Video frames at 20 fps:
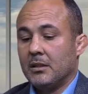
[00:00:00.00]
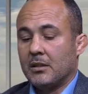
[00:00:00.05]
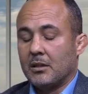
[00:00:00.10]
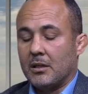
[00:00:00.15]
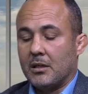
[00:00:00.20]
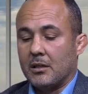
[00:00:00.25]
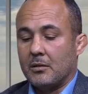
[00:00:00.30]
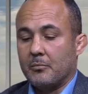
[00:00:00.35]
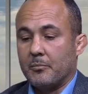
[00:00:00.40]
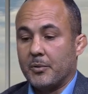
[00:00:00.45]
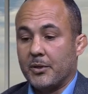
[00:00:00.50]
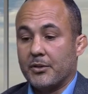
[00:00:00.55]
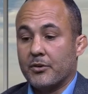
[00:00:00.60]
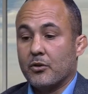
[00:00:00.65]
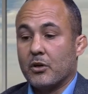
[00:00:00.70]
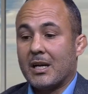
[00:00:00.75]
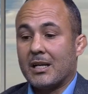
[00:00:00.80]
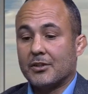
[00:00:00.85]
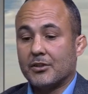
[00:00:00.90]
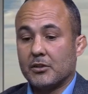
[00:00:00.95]
um, but
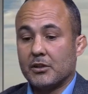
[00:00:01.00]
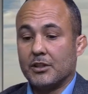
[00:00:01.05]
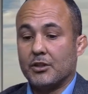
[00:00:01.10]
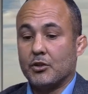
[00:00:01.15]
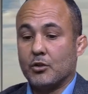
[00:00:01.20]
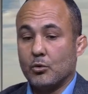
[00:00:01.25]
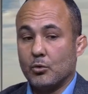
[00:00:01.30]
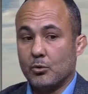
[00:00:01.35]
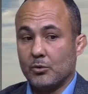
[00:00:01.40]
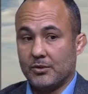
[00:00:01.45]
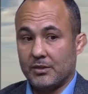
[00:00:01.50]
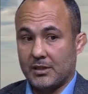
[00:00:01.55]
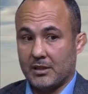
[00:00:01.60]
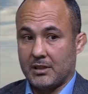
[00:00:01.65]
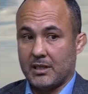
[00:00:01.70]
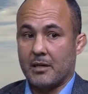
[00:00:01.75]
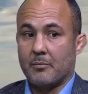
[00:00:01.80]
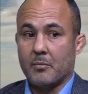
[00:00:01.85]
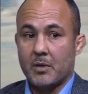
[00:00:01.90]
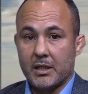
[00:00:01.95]
you're actually
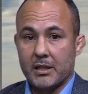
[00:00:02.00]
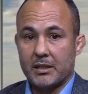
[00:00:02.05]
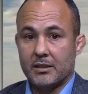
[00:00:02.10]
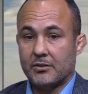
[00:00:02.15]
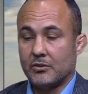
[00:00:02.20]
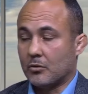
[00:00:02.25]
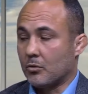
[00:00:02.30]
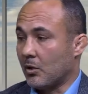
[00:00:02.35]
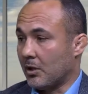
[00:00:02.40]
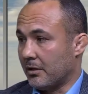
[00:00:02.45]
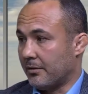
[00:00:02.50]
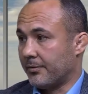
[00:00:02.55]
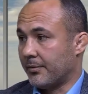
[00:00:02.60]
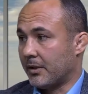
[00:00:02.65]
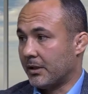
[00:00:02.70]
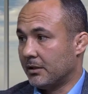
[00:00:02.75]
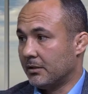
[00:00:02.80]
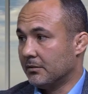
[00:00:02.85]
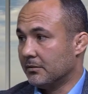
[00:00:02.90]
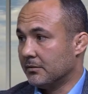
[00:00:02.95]
using that money to qualify.